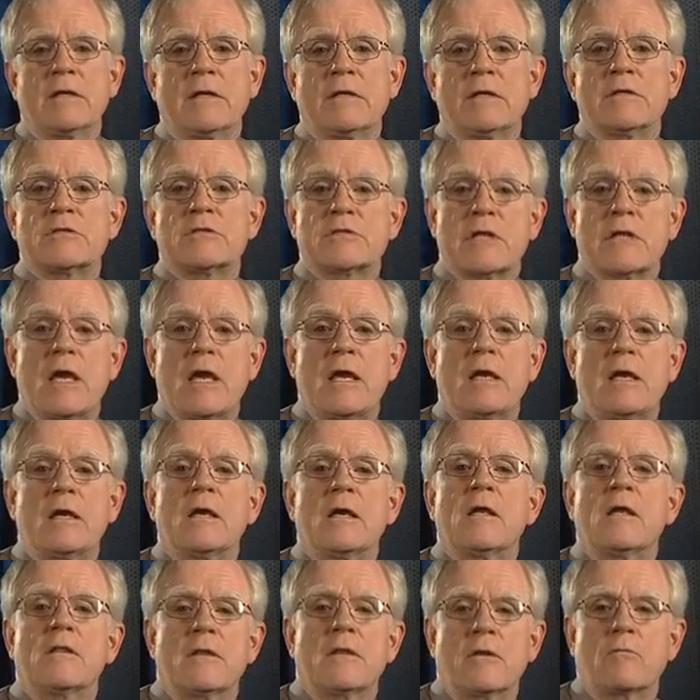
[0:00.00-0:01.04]
say
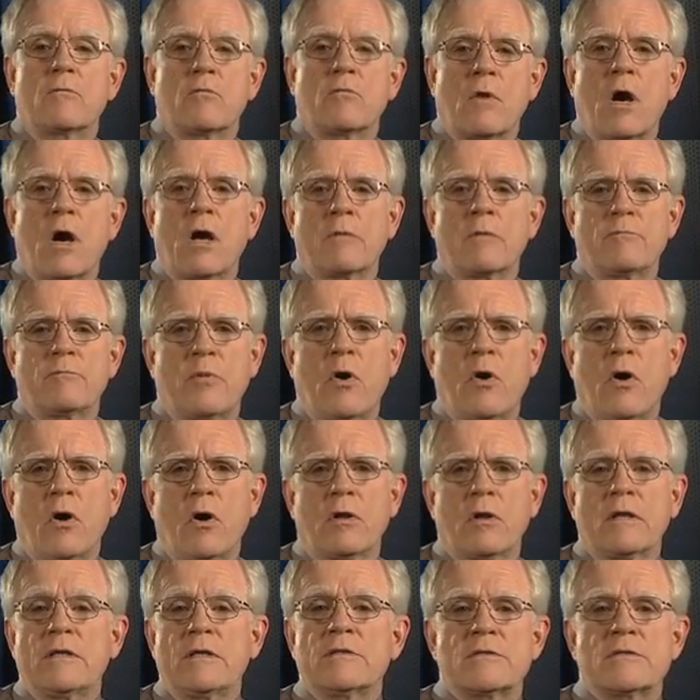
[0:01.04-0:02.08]
that Ron
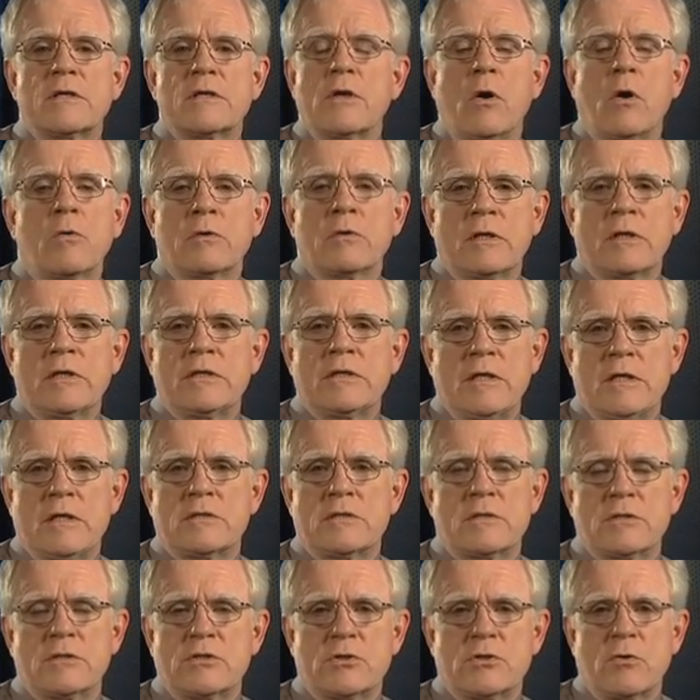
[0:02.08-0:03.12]
Paul is the only
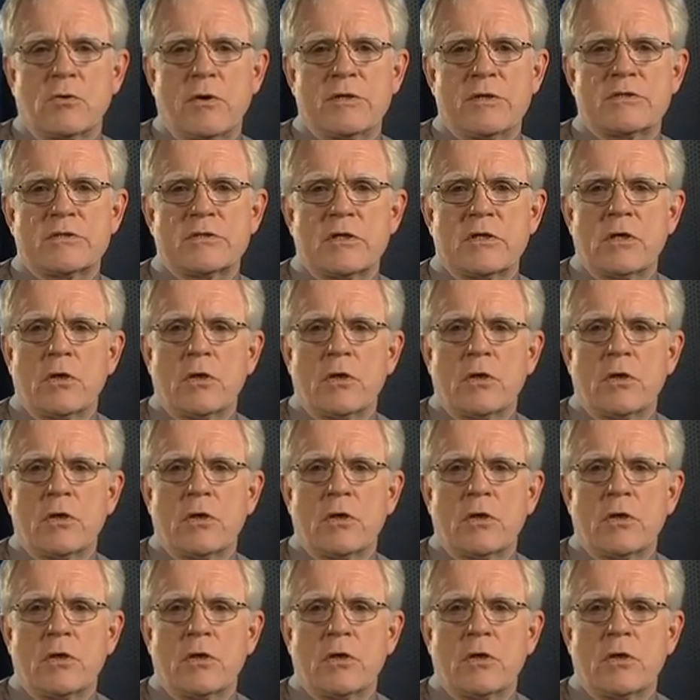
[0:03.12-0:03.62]
decent choice